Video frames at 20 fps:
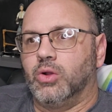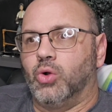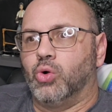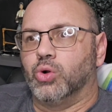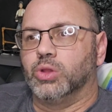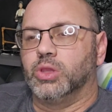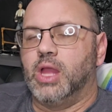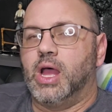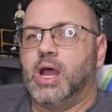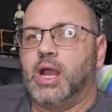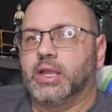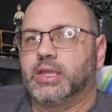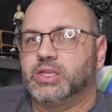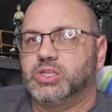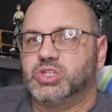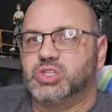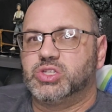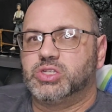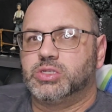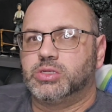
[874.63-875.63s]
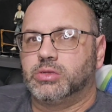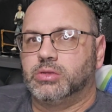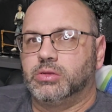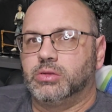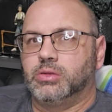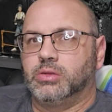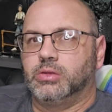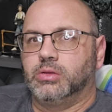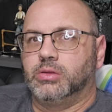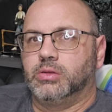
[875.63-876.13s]
Orlok is
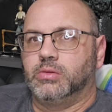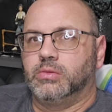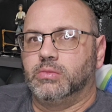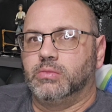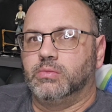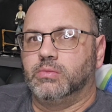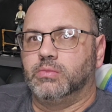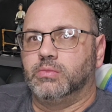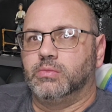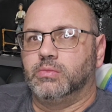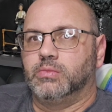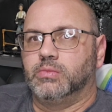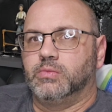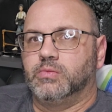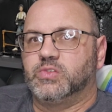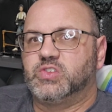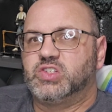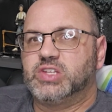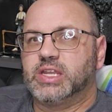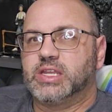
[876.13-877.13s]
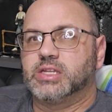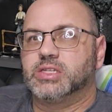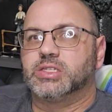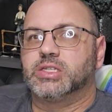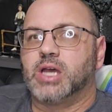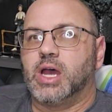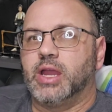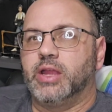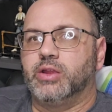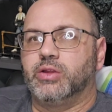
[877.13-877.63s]
sick and
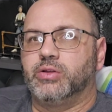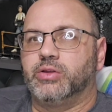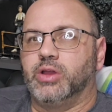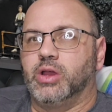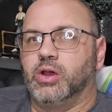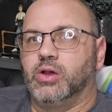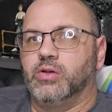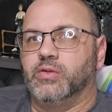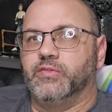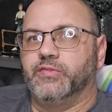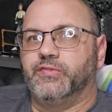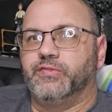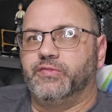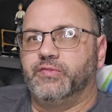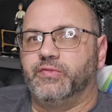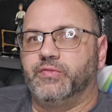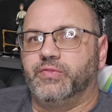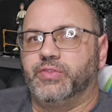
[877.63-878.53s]
tired of